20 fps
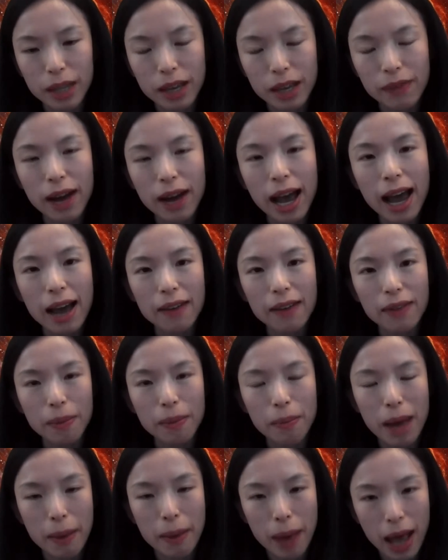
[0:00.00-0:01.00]
If I have
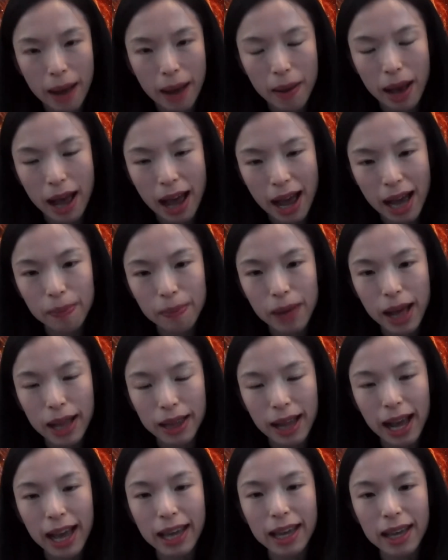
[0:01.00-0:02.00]
my app
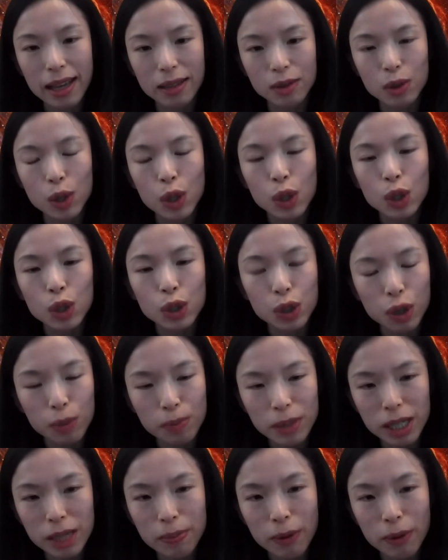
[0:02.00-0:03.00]
and I can show
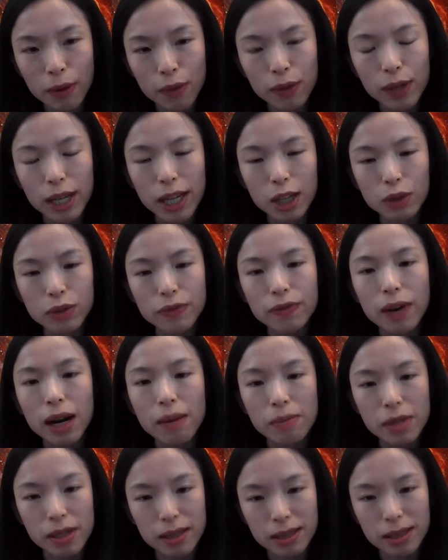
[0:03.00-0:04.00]
people for each
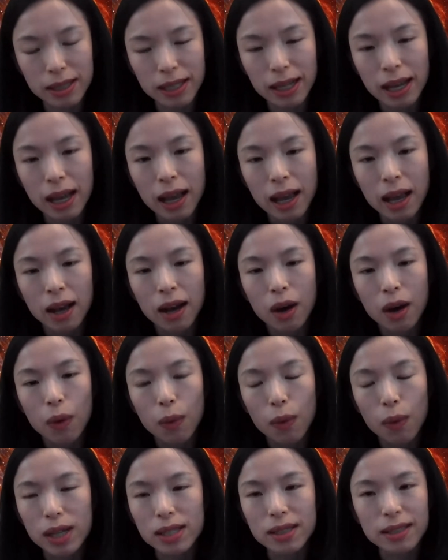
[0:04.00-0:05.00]
pharmacy
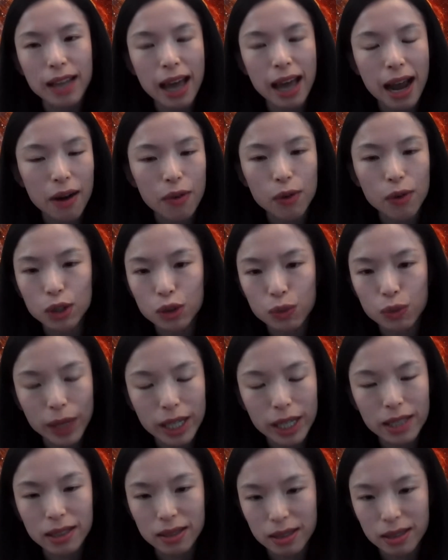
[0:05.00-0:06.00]
what's the average
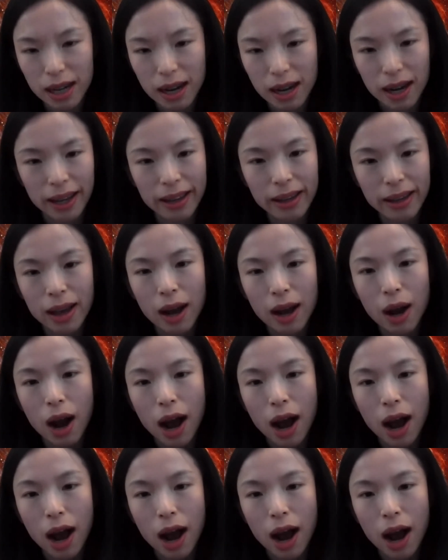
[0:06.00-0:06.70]
waiting time,